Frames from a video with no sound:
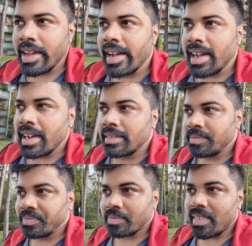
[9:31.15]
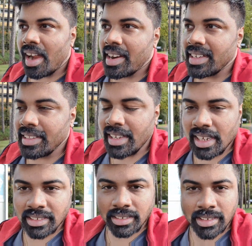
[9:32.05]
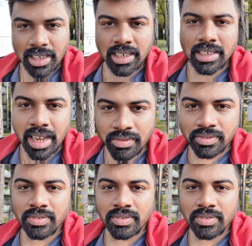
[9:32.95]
and uh, yeah, it's, it's a little tough,